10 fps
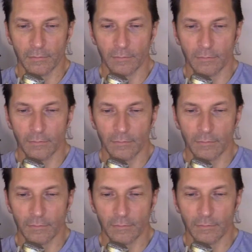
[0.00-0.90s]

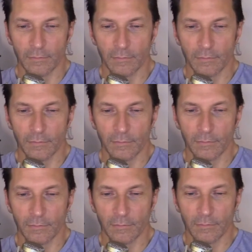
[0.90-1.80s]

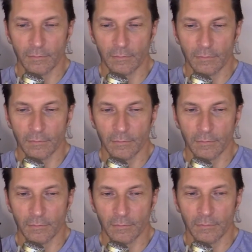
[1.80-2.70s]

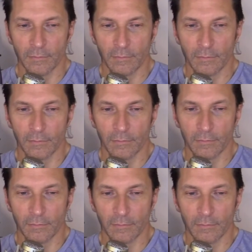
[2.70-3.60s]

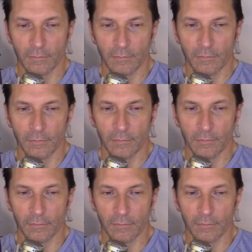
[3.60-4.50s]

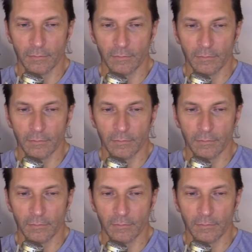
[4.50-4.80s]
[no speech]